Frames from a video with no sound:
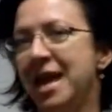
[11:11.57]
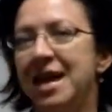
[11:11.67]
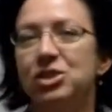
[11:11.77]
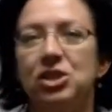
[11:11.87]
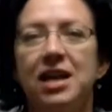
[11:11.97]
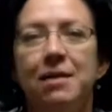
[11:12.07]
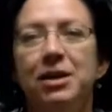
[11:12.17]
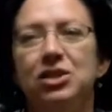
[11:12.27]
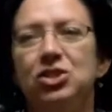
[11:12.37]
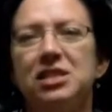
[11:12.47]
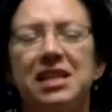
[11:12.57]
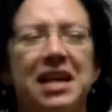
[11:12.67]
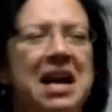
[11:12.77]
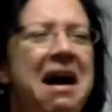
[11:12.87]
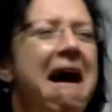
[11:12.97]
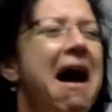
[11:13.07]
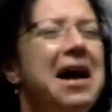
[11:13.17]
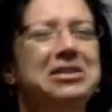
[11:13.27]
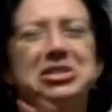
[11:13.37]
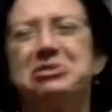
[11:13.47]
And she came in and she's like,
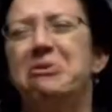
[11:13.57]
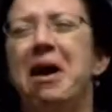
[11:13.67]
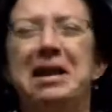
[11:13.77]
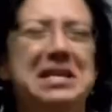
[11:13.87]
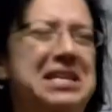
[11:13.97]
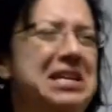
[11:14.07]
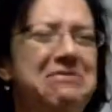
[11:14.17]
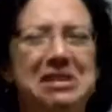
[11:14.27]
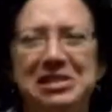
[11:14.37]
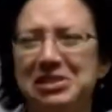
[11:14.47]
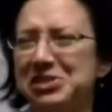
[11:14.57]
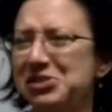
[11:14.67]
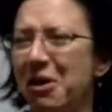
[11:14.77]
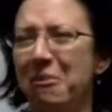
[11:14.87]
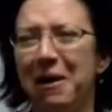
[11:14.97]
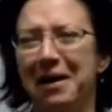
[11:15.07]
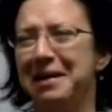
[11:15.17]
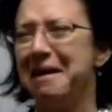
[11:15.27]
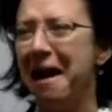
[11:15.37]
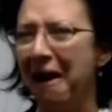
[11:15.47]
I just want to give it to
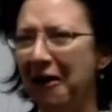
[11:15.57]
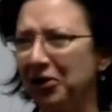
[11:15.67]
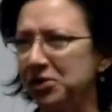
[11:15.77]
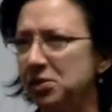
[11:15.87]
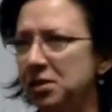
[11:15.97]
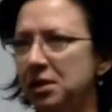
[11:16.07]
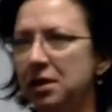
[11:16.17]
somebody else.